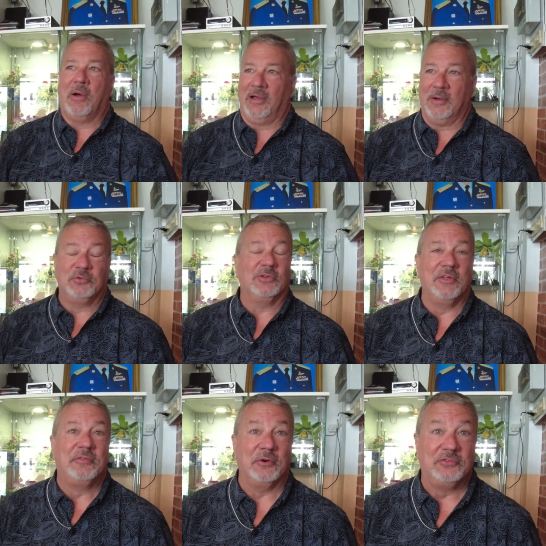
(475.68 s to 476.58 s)
Well, I was
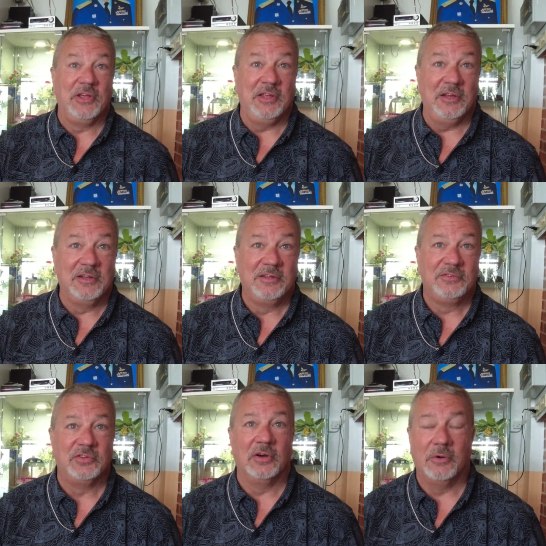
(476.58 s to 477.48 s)
only 13,
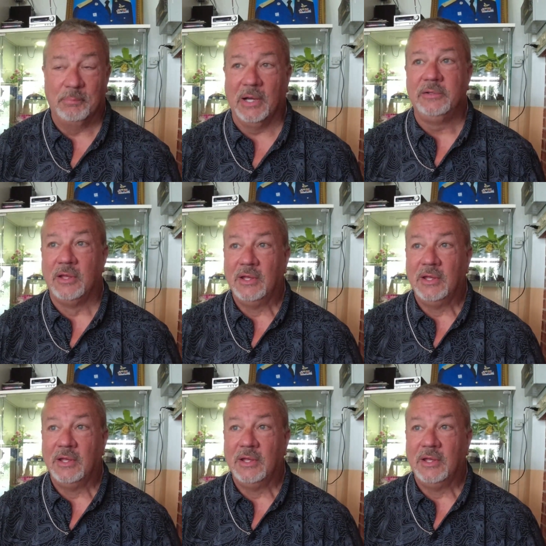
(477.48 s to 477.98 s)
so but